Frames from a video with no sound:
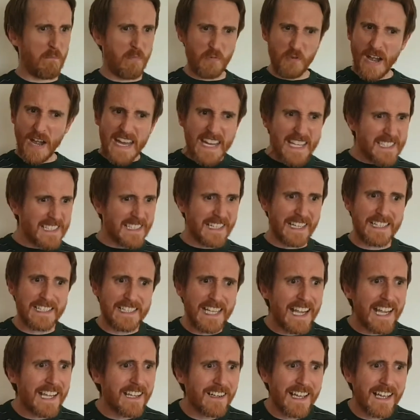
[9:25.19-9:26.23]
brazen
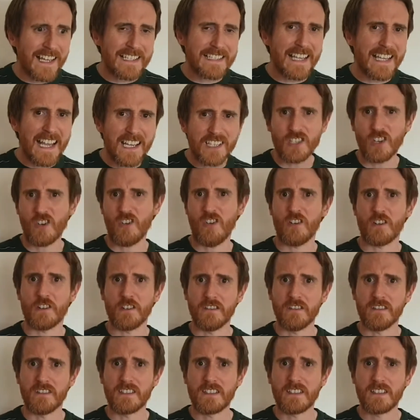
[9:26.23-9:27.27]
attack on our sex
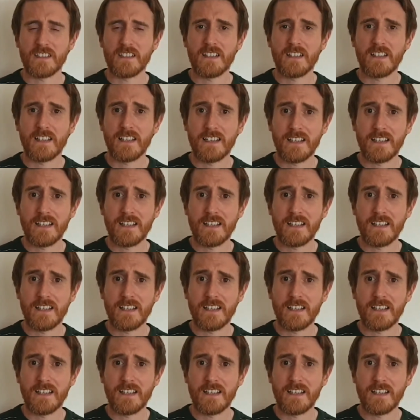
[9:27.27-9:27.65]
organs.